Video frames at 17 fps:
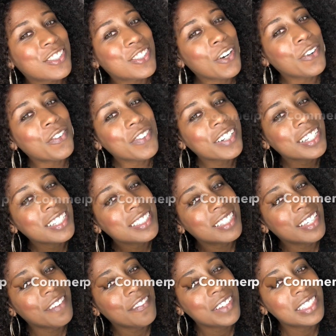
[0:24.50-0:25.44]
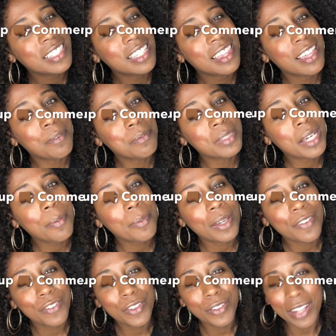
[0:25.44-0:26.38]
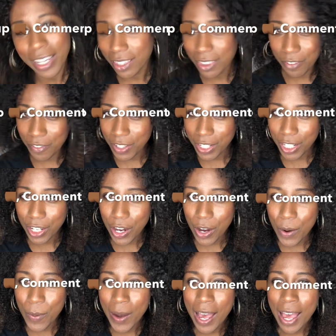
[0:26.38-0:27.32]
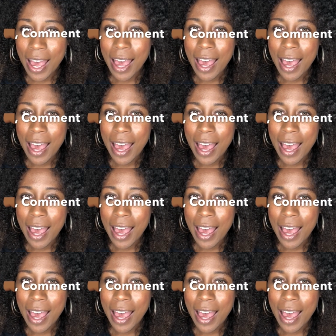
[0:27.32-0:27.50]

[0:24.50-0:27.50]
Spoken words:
Don't forget to give us a thumbs up if you like the video.